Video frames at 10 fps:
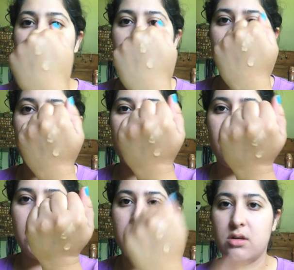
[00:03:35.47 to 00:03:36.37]
I put a little too
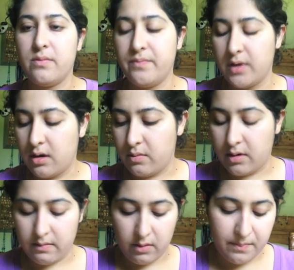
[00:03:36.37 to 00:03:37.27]
much, so, you know,
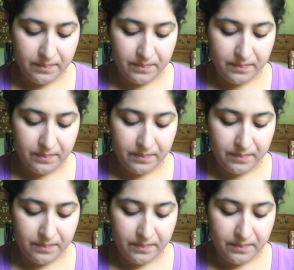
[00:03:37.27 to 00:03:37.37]
whatever.